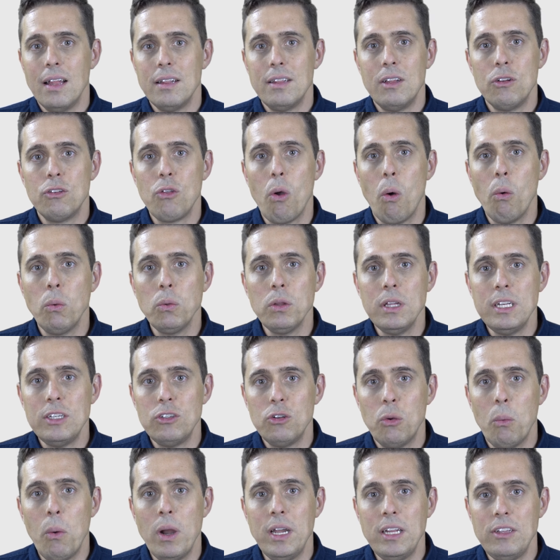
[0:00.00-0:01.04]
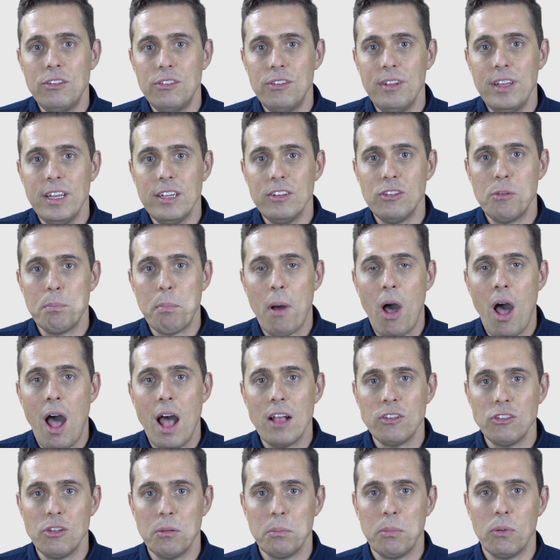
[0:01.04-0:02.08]
there's only 26
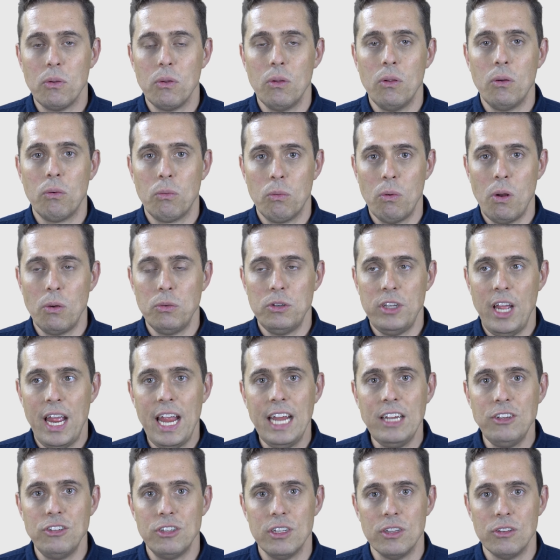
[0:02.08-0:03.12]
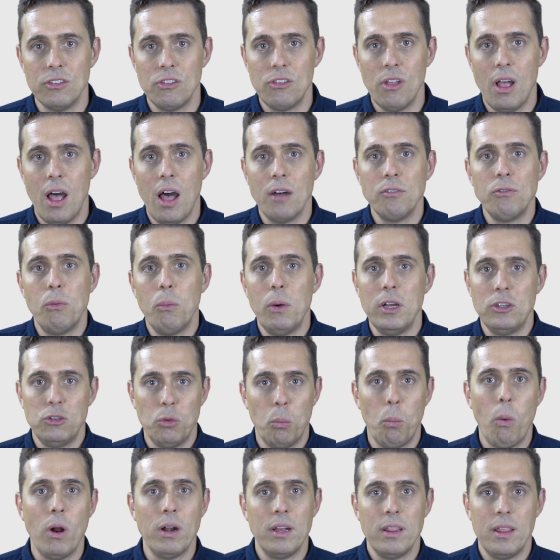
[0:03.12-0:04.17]
possible rotations, of which
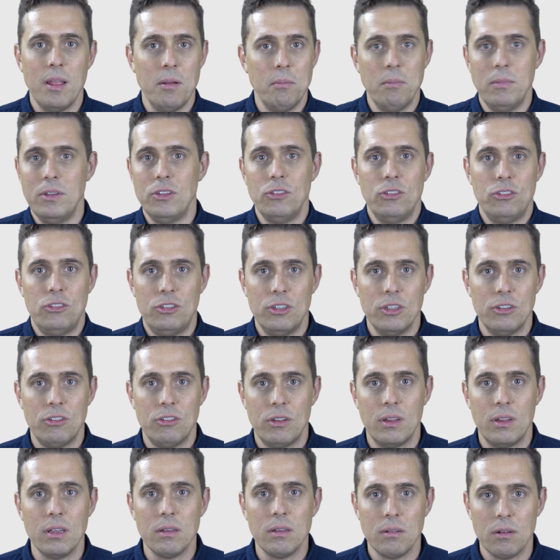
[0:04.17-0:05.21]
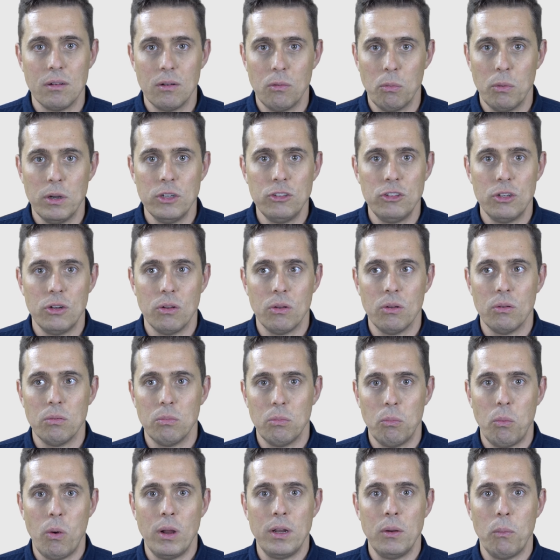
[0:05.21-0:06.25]
one of them is just the original
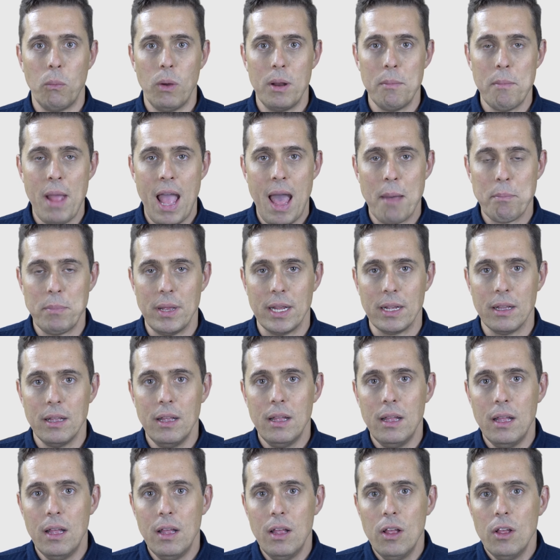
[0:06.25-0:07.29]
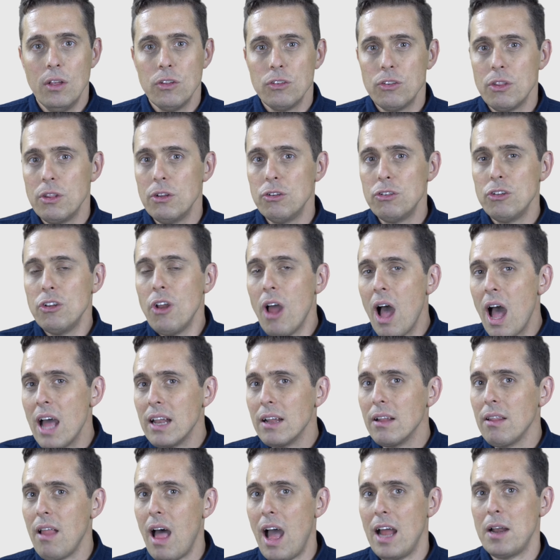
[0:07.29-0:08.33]
one-to-one -one mapping. So there's not a
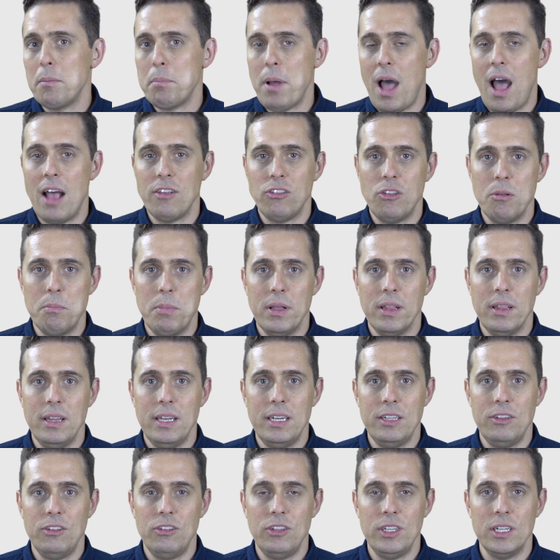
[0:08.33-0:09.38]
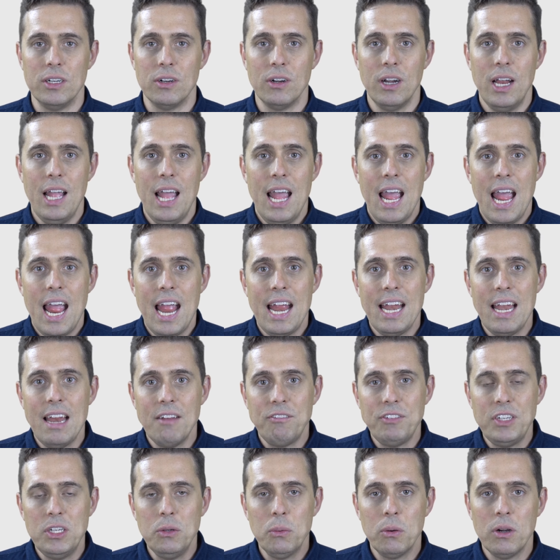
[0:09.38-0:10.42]
lot of possibilities here. And
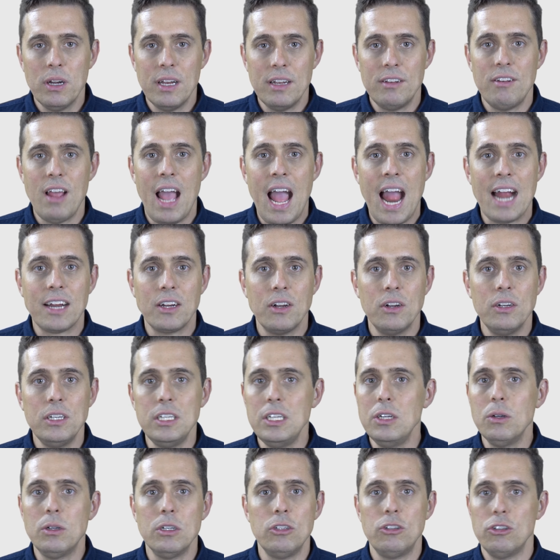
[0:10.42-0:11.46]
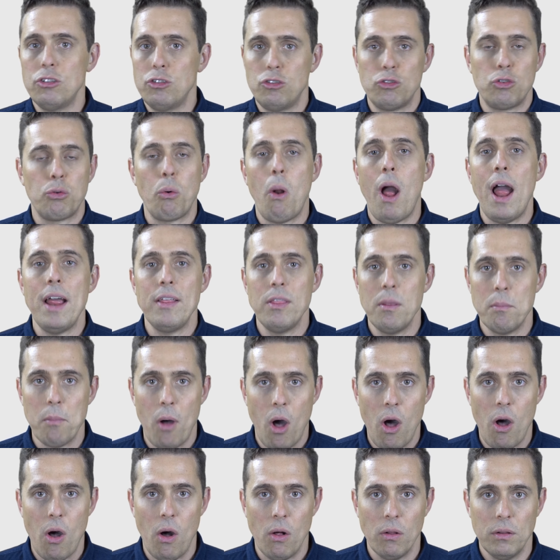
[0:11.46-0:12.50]
if you were an attacker, you could just try them
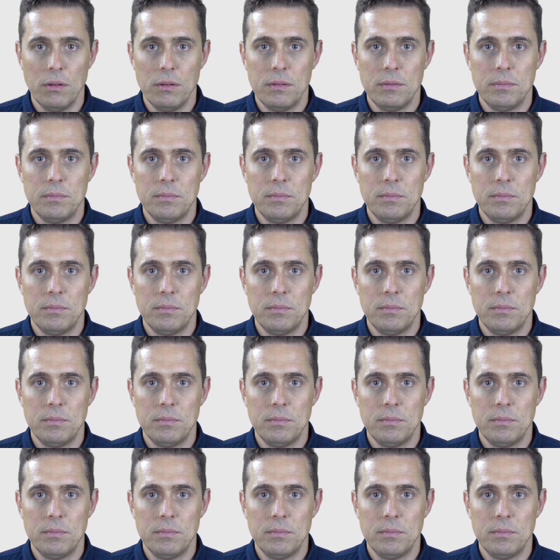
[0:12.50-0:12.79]
all.